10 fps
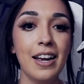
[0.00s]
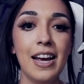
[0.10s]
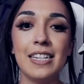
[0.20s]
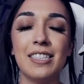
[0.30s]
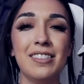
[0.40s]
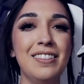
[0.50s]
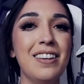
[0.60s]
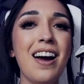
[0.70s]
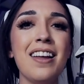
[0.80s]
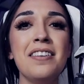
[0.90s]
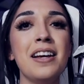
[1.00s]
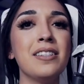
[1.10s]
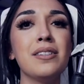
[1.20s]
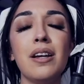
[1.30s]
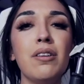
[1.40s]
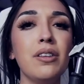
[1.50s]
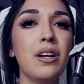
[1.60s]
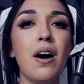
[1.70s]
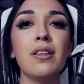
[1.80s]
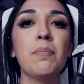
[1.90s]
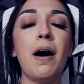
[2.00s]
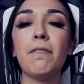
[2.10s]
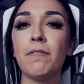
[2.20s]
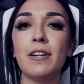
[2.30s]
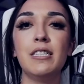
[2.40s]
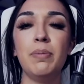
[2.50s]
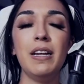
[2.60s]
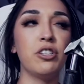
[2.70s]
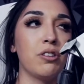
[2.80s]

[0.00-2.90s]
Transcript: It's not necessarily all about free speech.